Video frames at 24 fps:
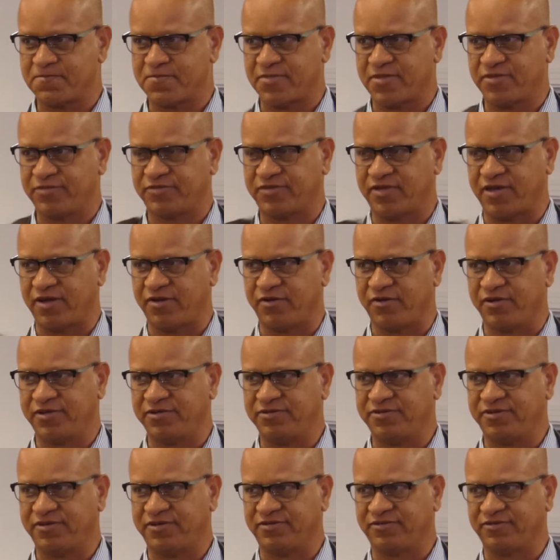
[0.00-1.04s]

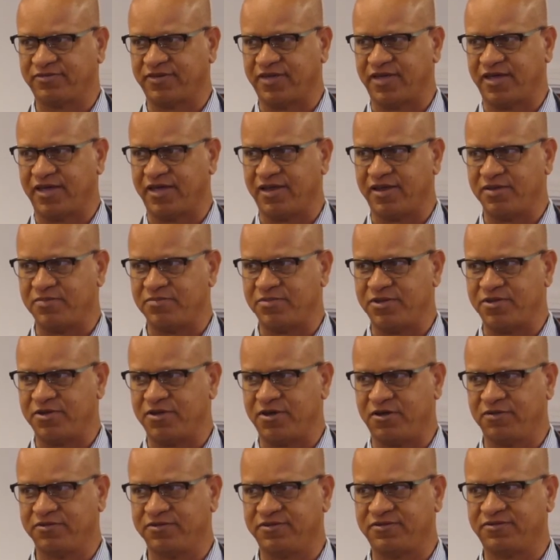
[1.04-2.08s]
Sarah just said. I mean,
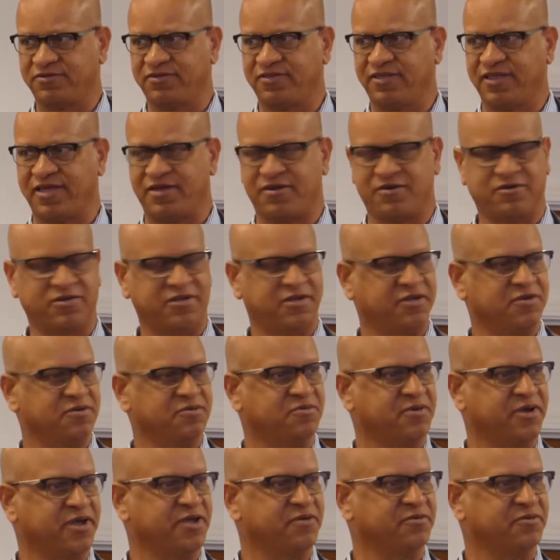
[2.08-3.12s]
y'all just let her get
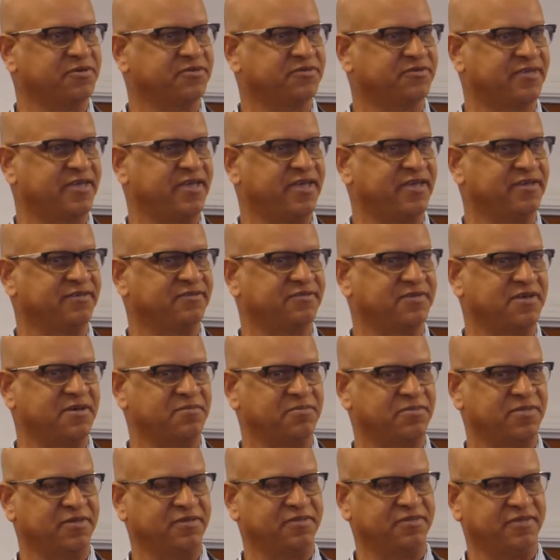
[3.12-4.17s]
away with saying
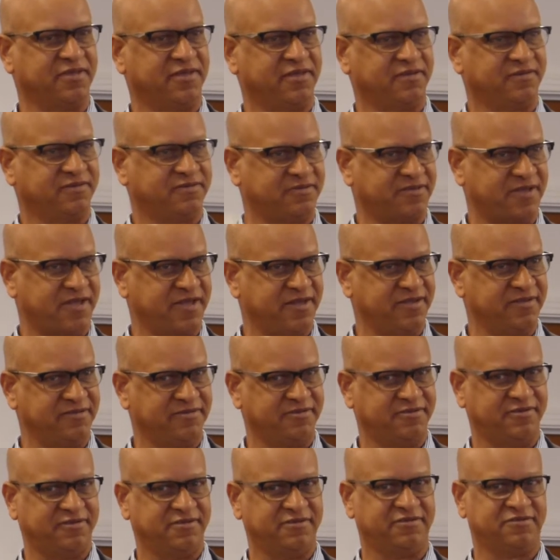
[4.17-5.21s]
something that
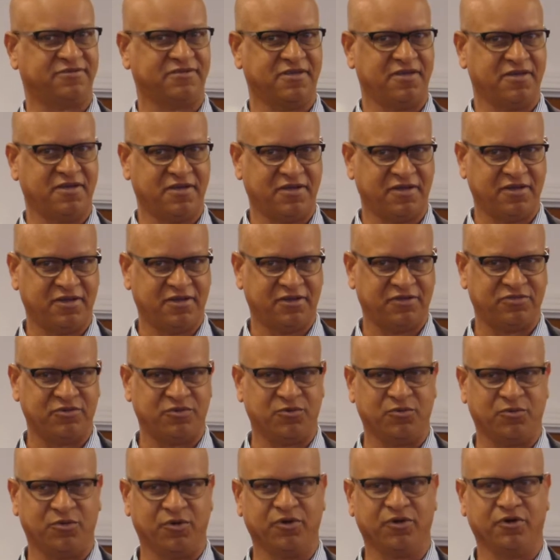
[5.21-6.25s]
changes
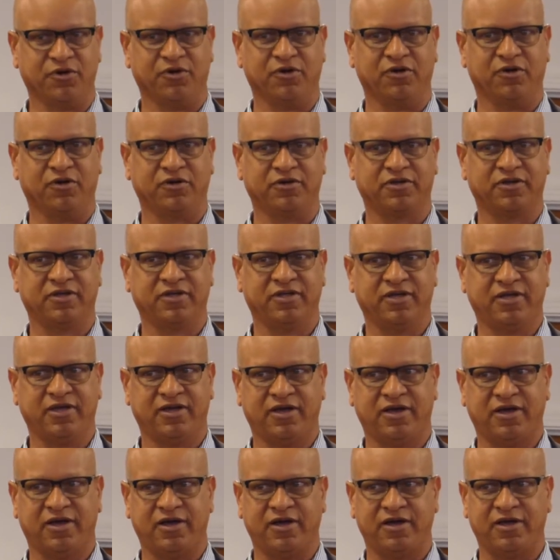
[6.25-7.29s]
the world.
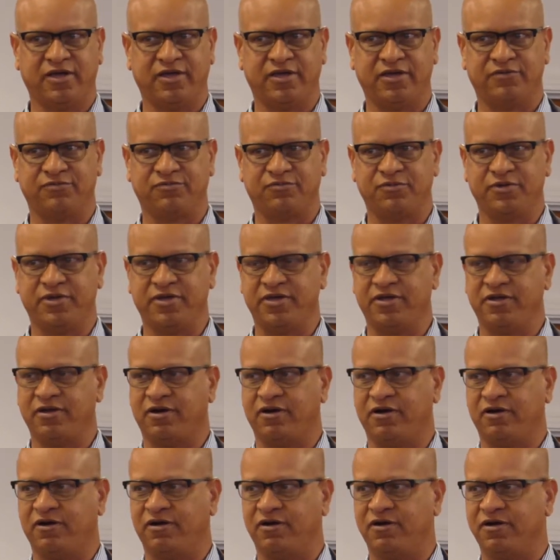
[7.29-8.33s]
Uh, if we
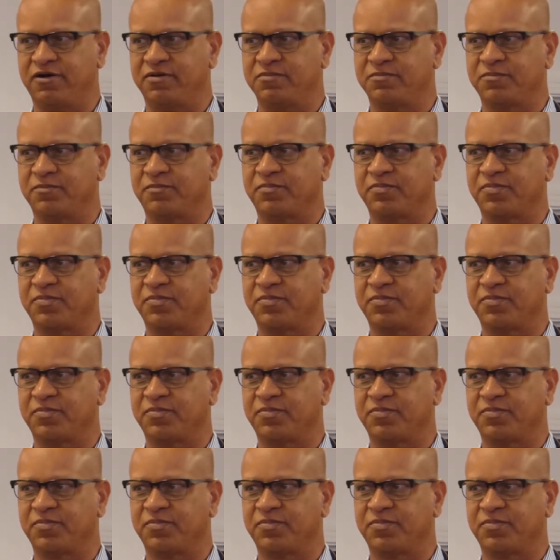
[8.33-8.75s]
are